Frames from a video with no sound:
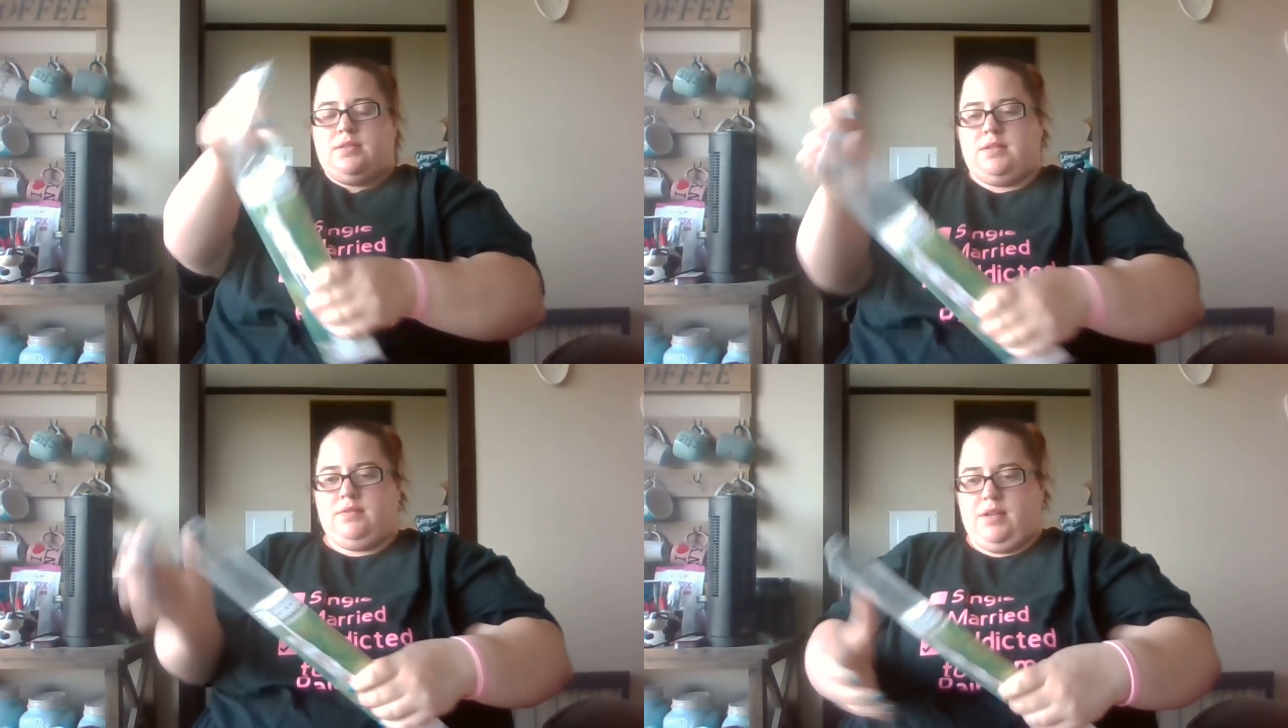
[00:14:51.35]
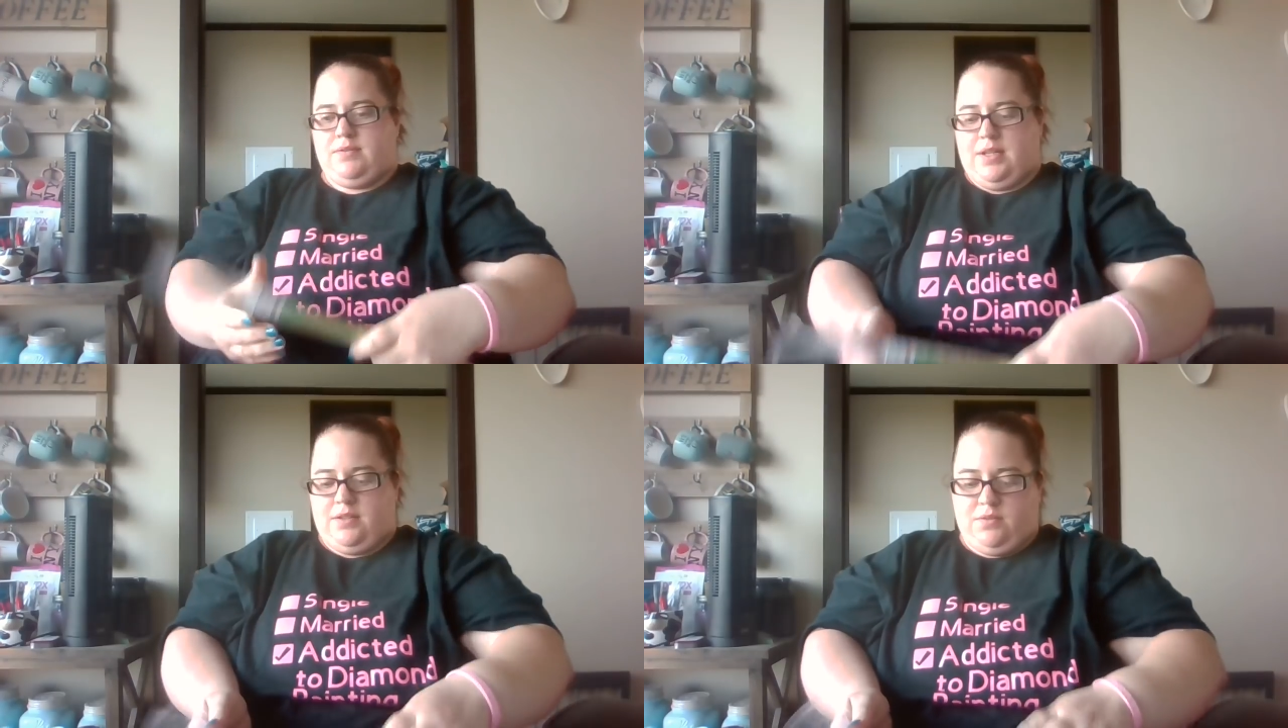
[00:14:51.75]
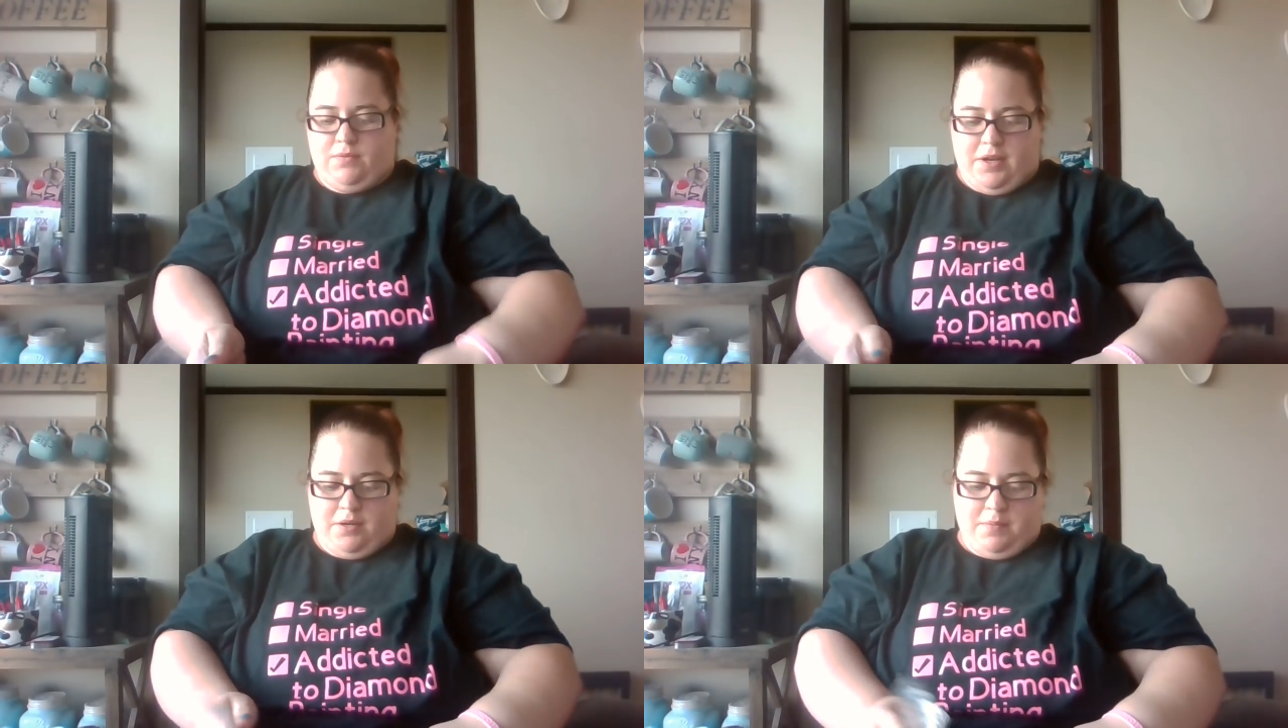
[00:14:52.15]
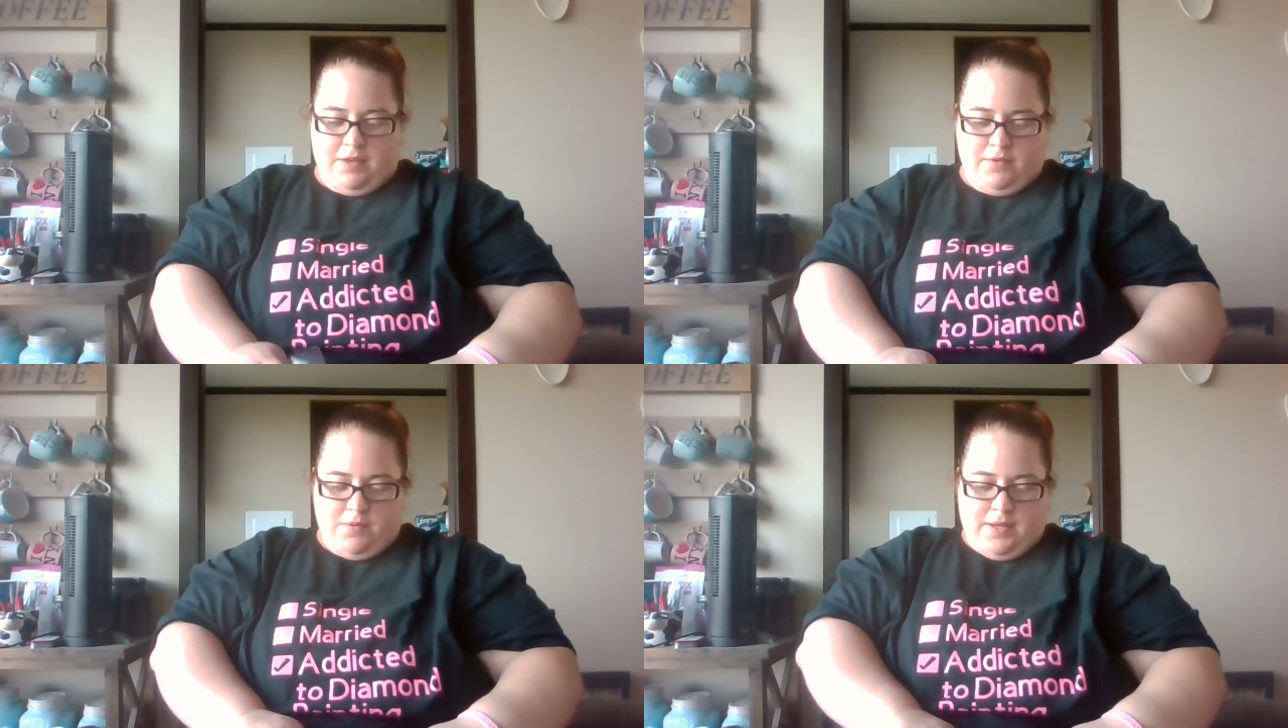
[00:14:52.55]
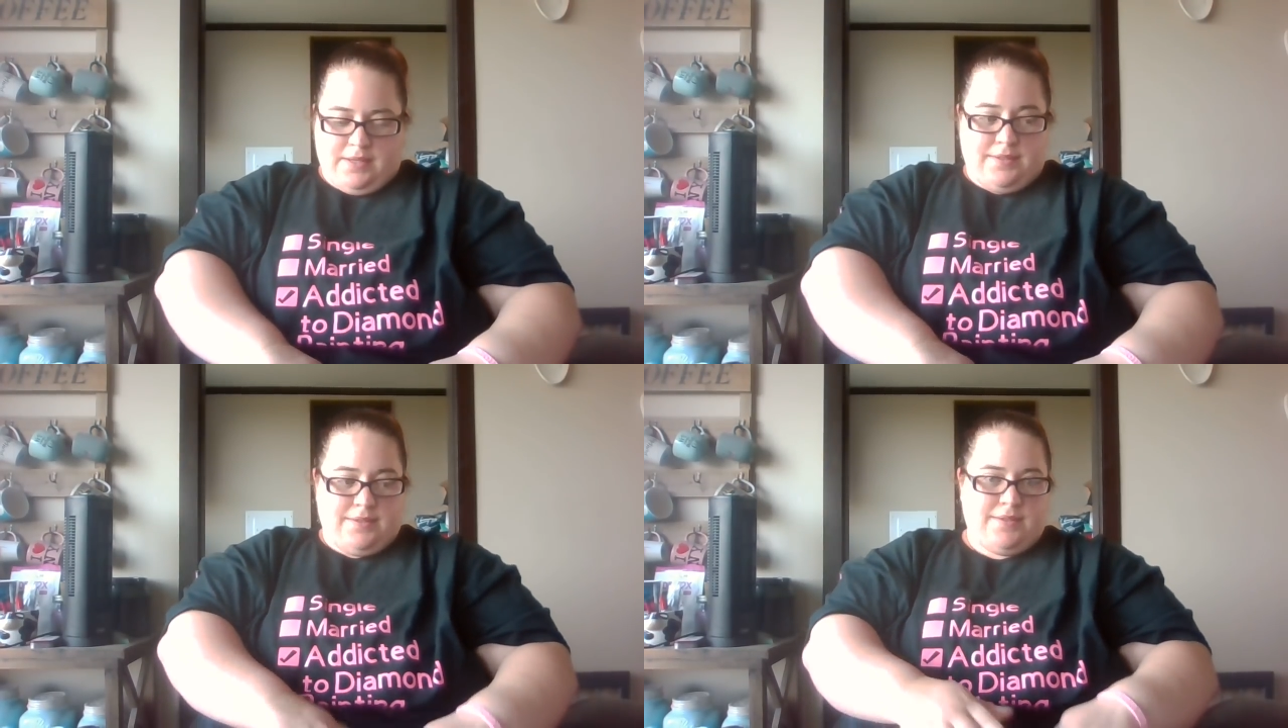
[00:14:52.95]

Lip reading: Sometimes I do random giveaways.